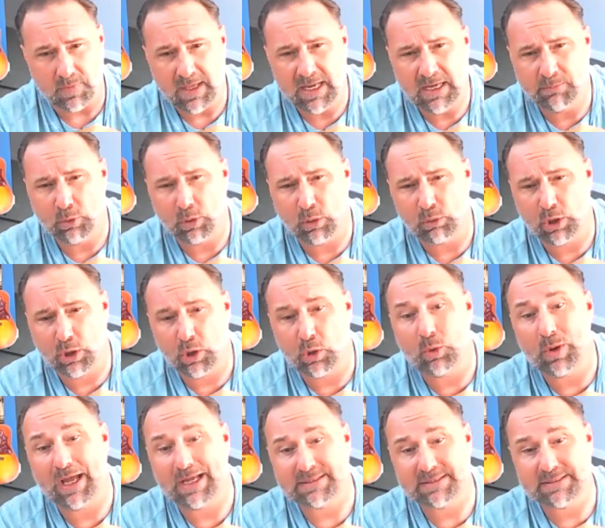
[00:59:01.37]
Any more
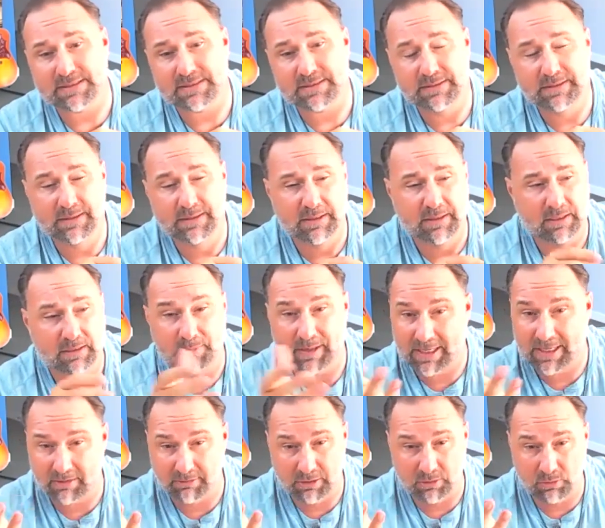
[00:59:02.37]
requests? could be a
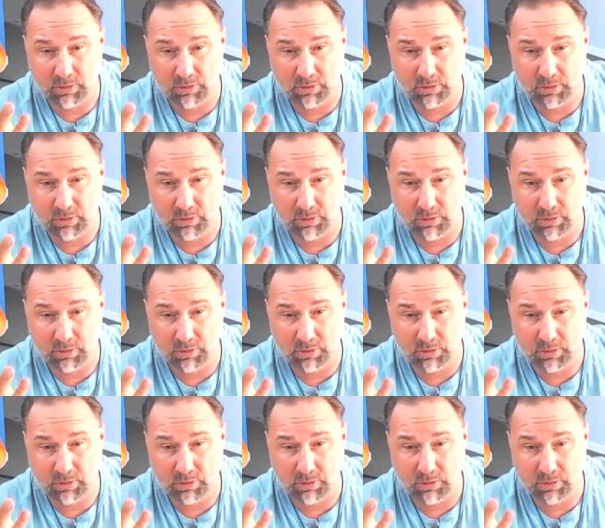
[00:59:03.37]
healing